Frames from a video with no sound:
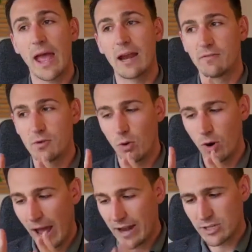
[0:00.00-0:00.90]
And
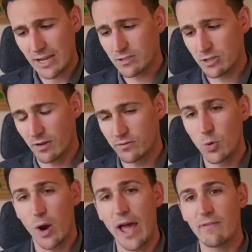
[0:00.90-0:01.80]
and just ask yourself, do
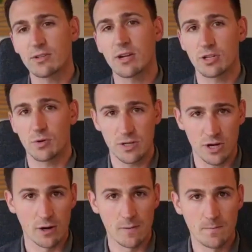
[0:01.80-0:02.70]
I ever touch a
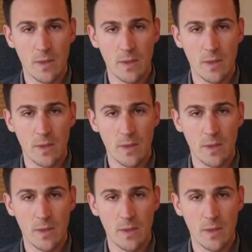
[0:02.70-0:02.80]
return